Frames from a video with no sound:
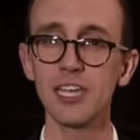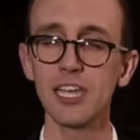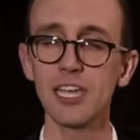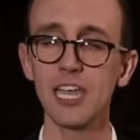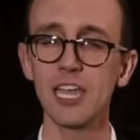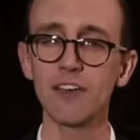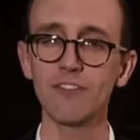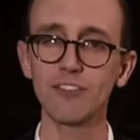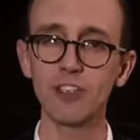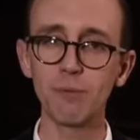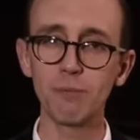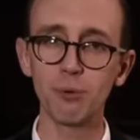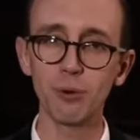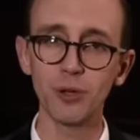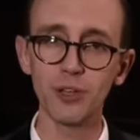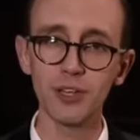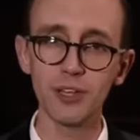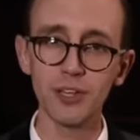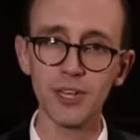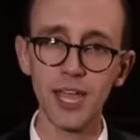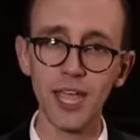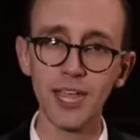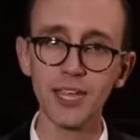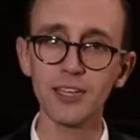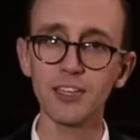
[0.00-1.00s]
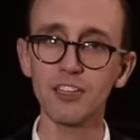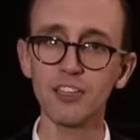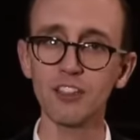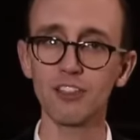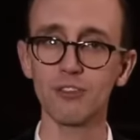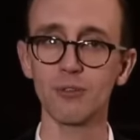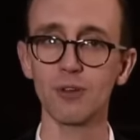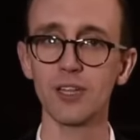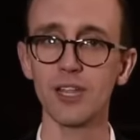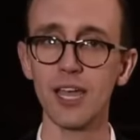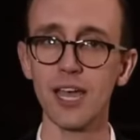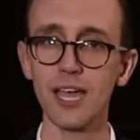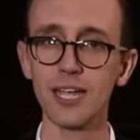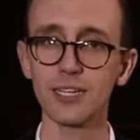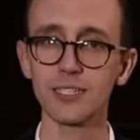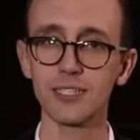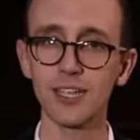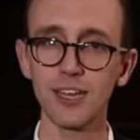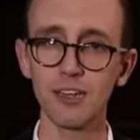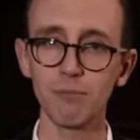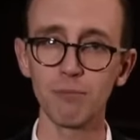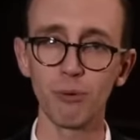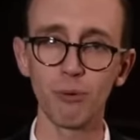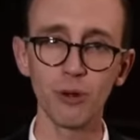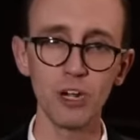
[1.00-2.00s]
If you put 93
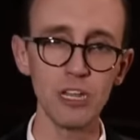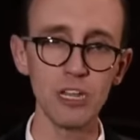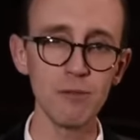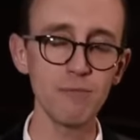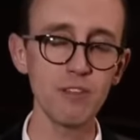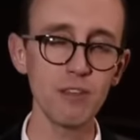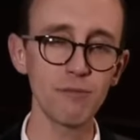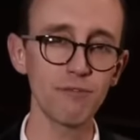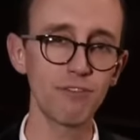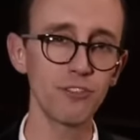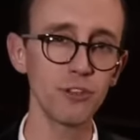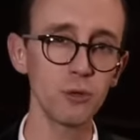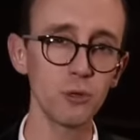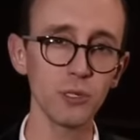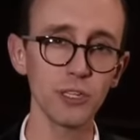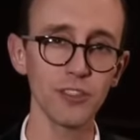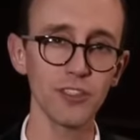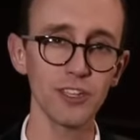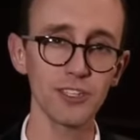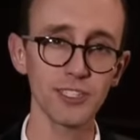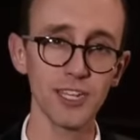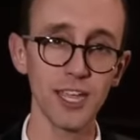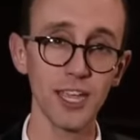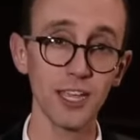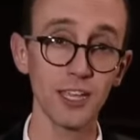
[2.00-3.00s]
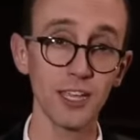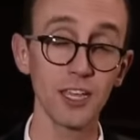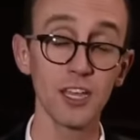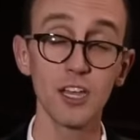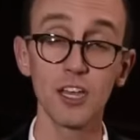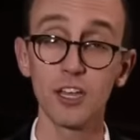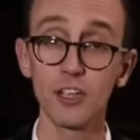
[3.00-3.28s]
octane premium fuel in the tank,